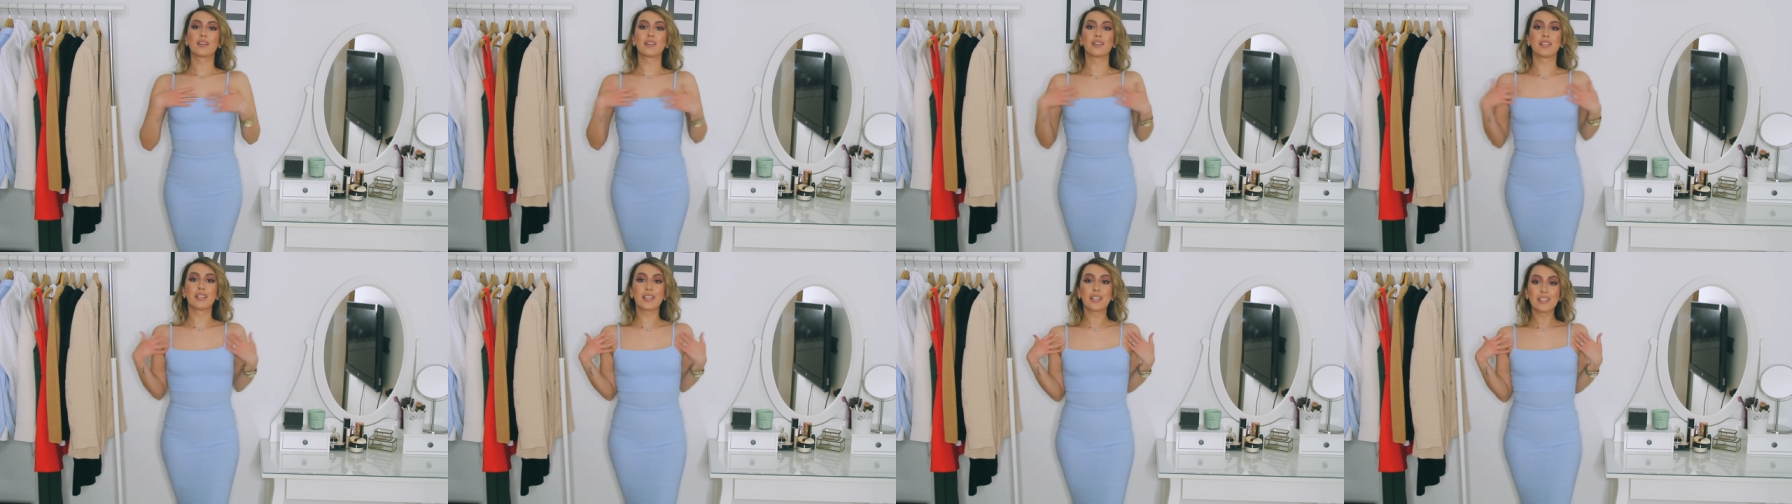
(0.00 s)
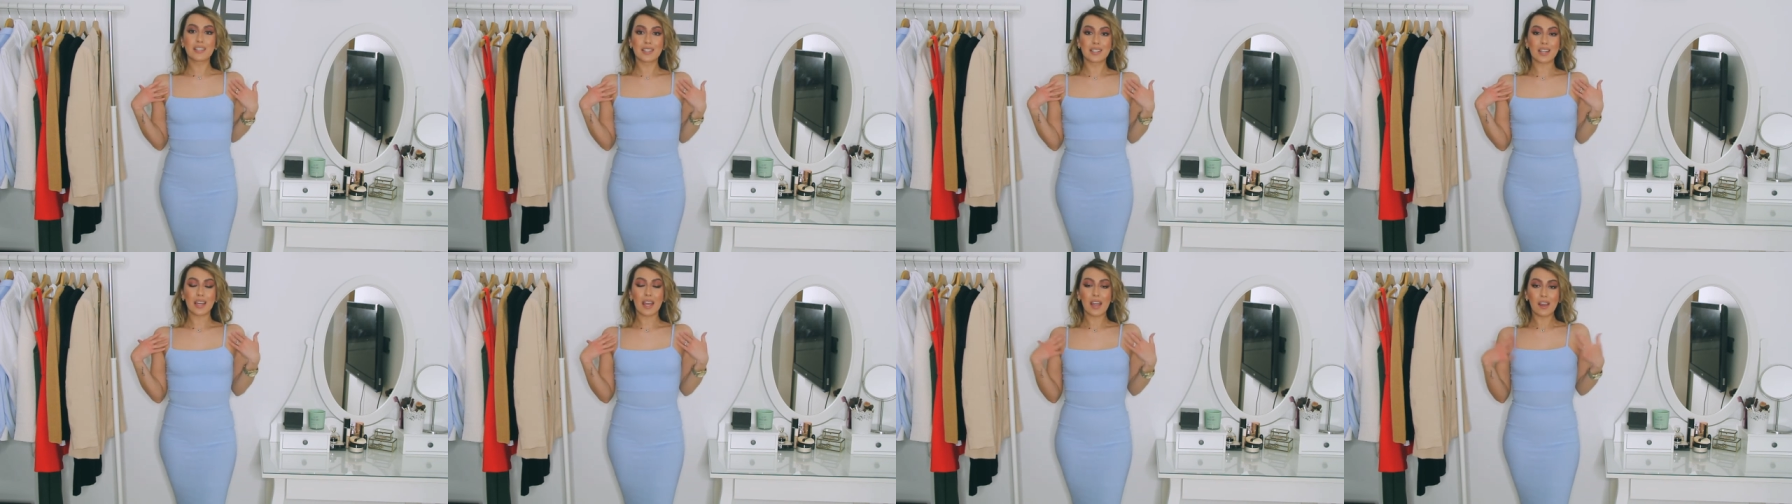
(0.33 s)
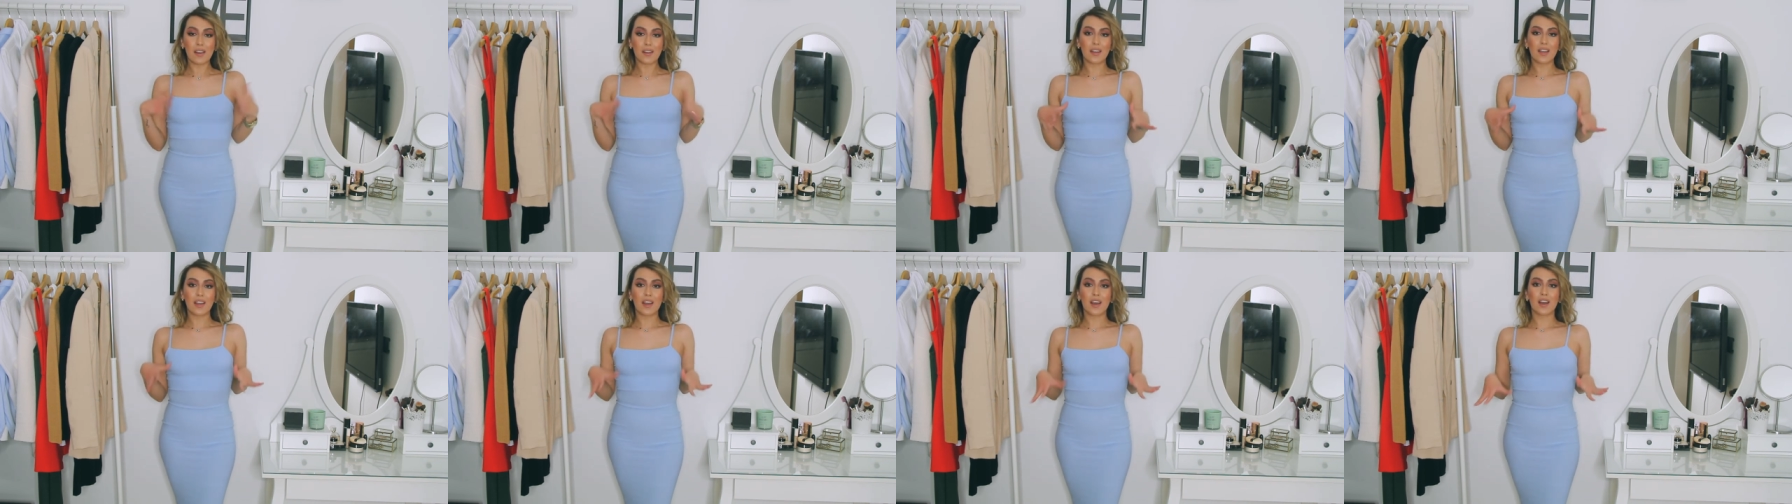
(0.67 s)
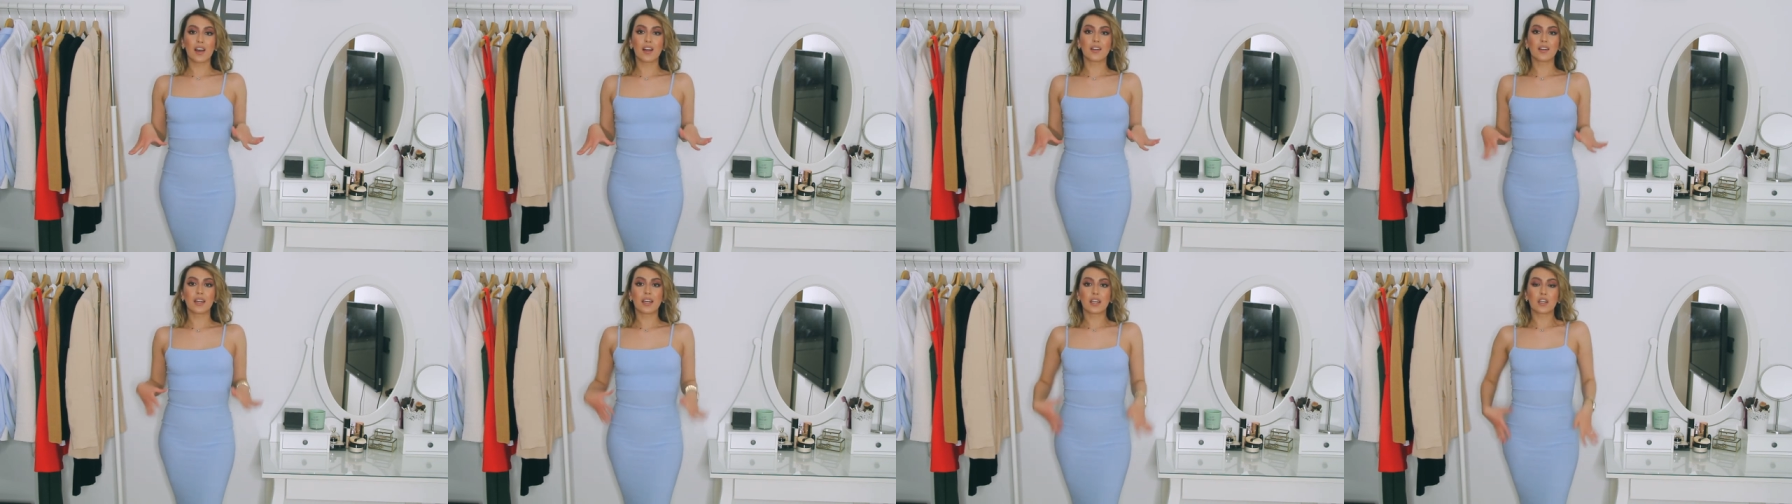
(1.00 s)
this
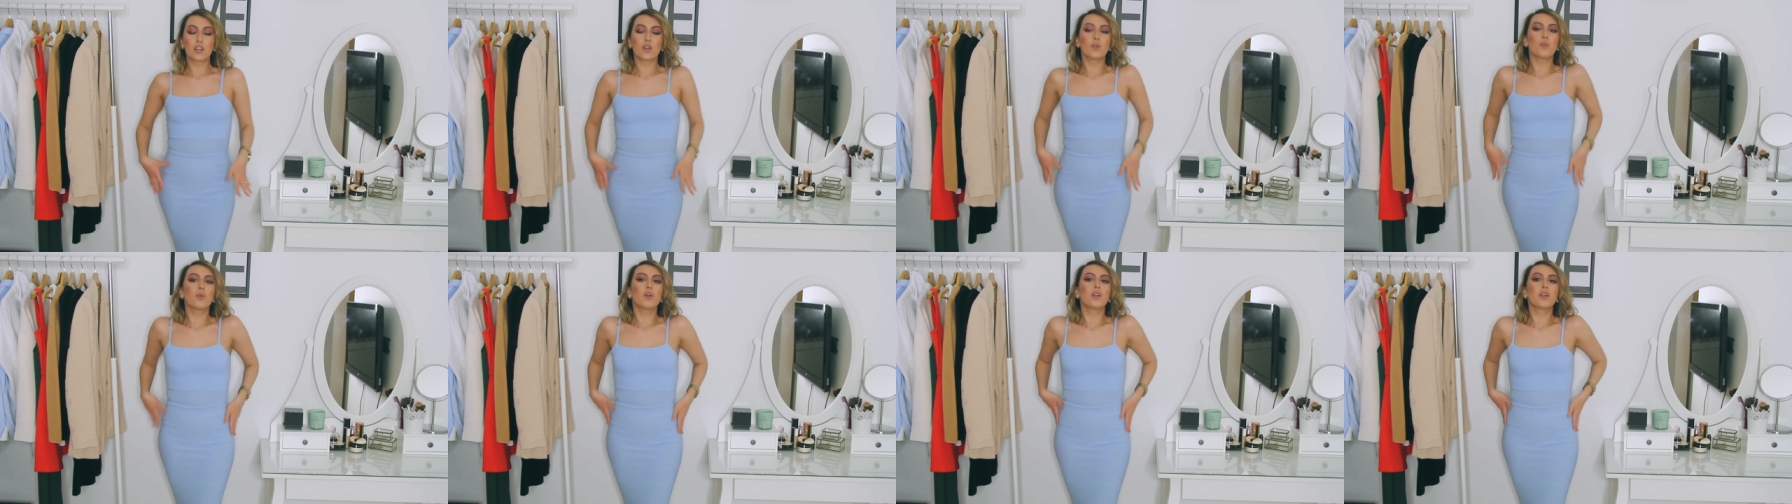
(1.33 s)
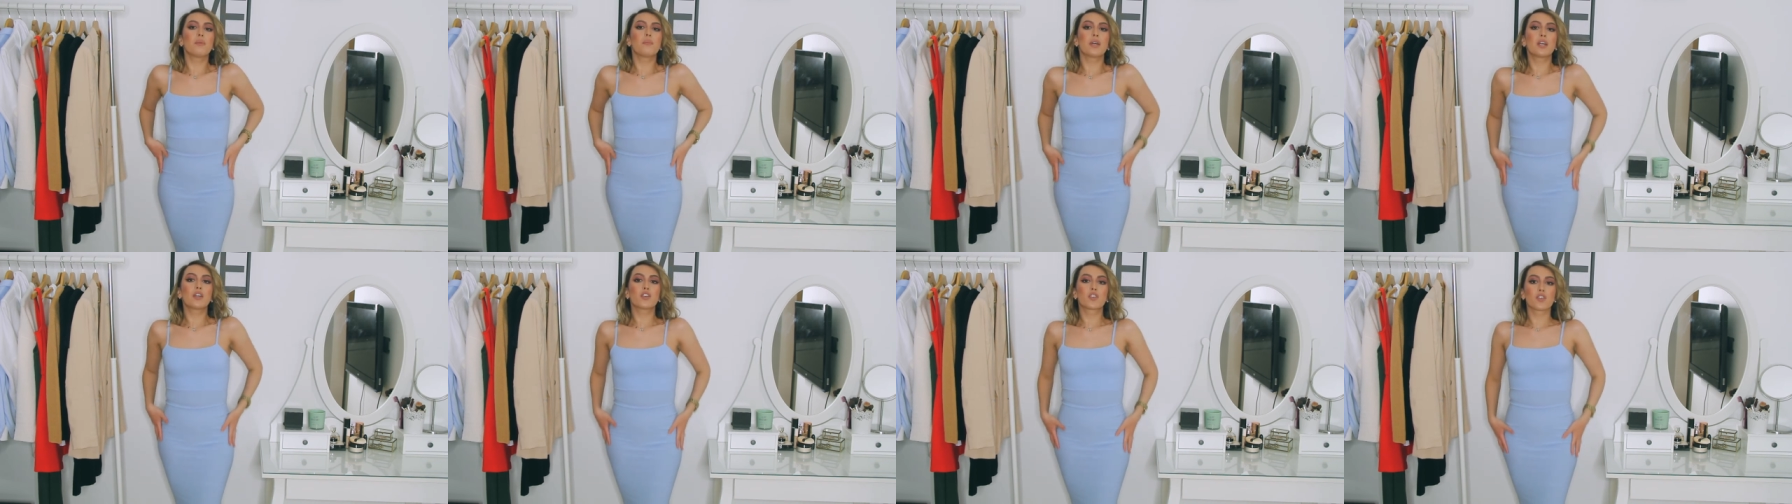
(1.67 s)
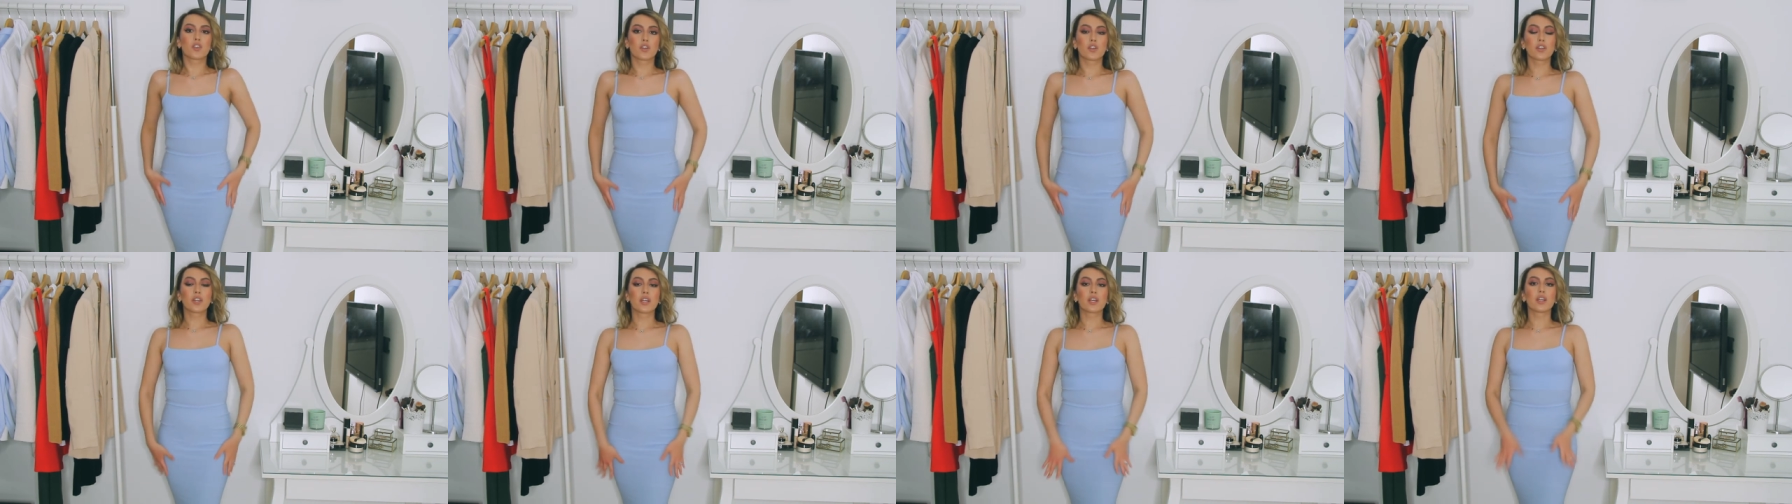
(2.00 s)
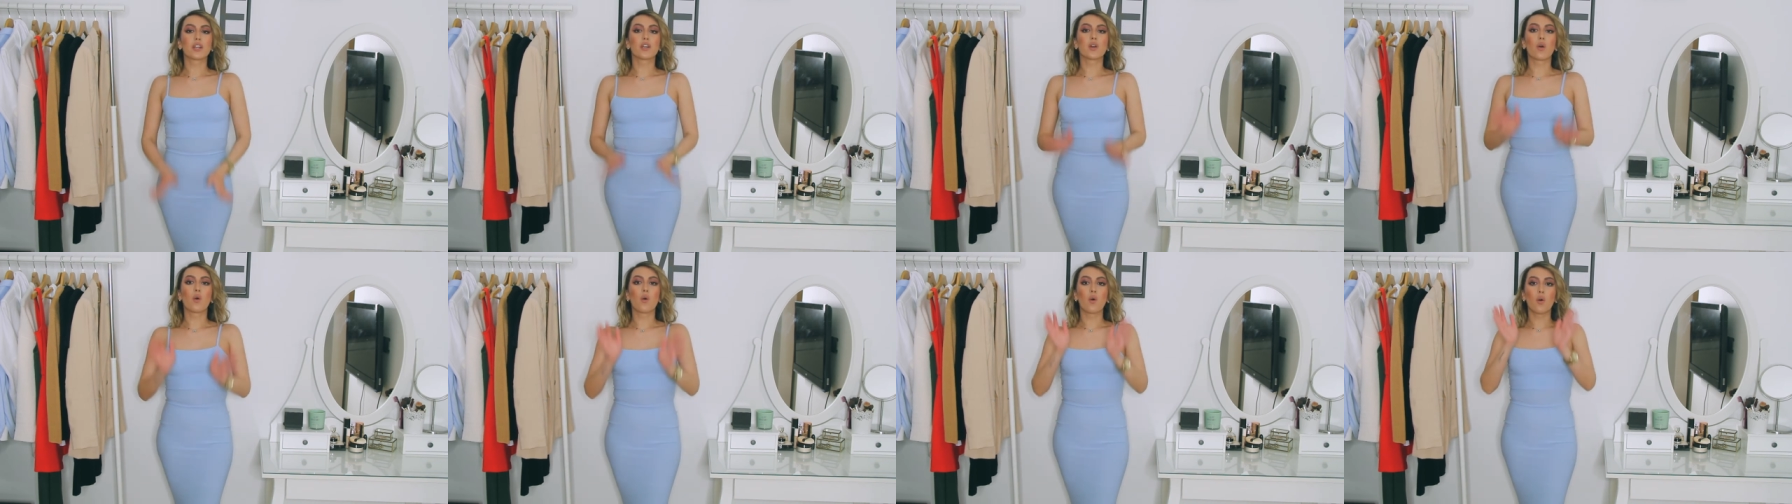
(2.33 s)
area like you want to make sure that
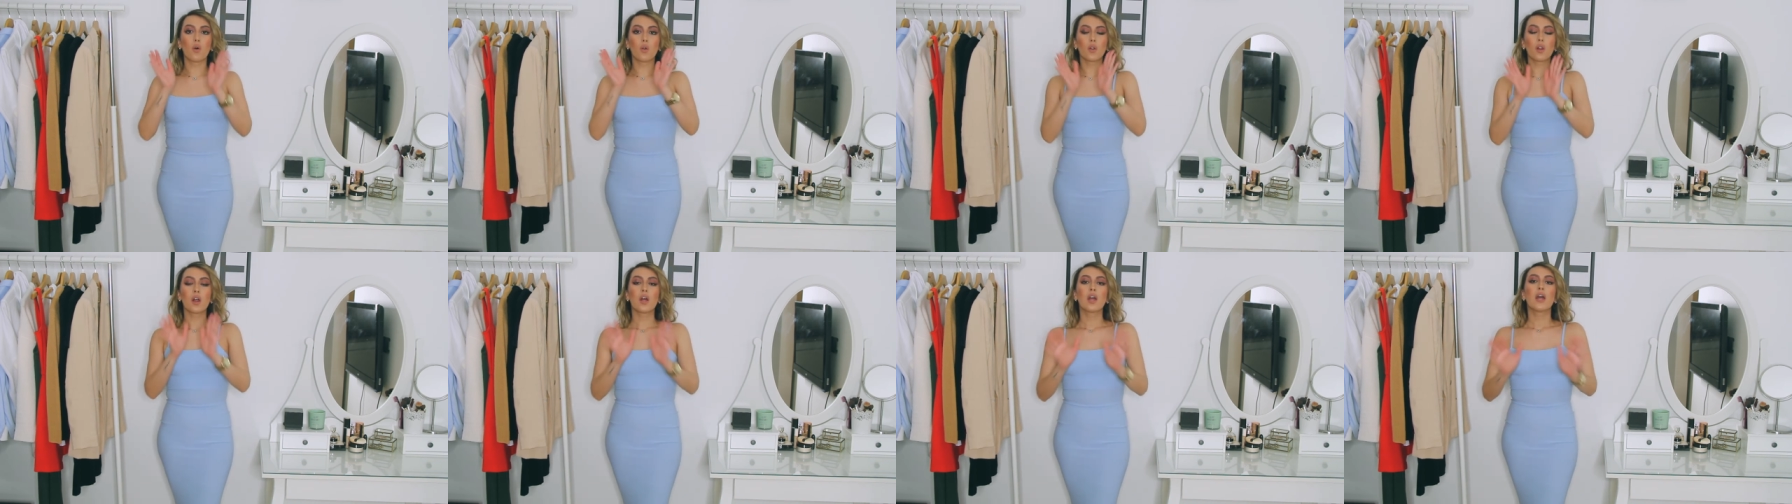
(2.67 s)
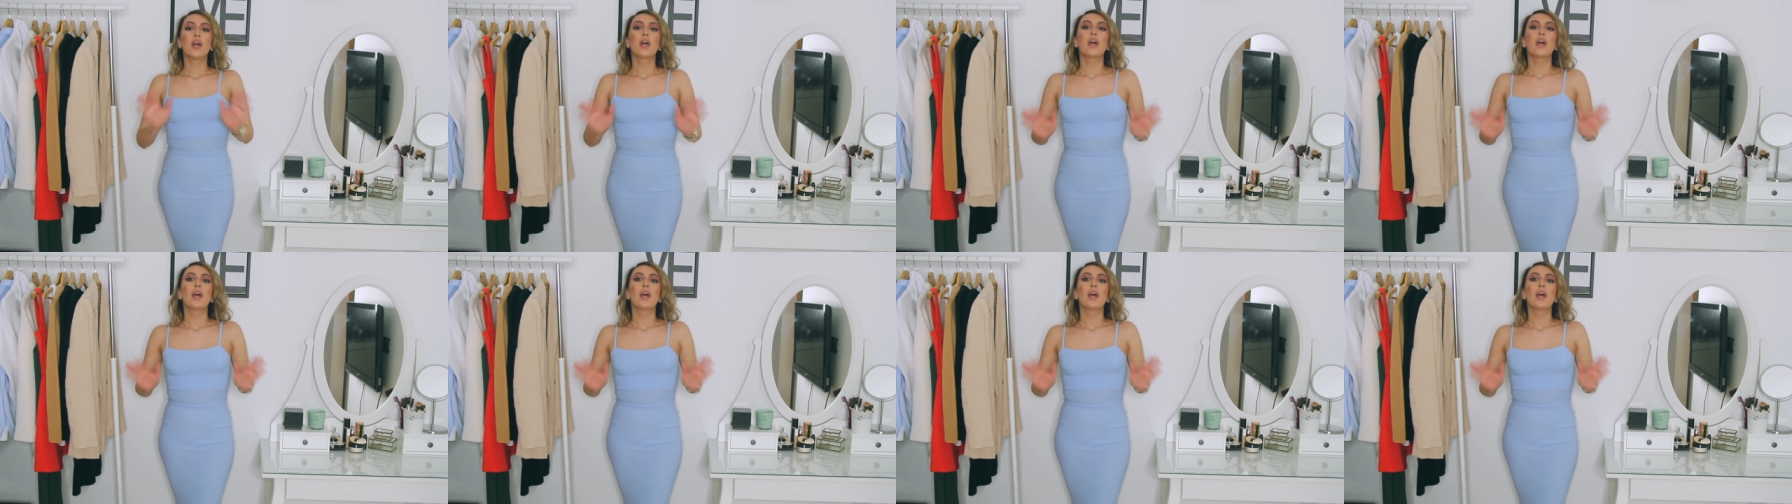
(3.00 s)
it all